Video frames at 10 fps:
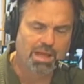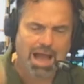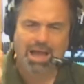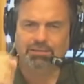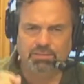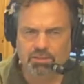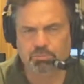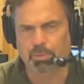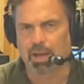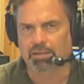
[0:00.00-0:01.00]
I
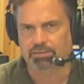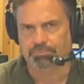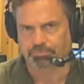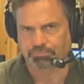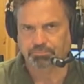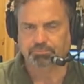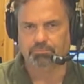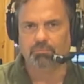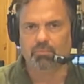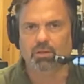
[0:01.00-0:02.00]
suspect
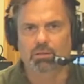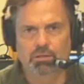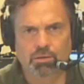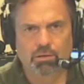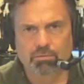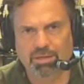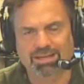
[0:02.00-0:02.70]
that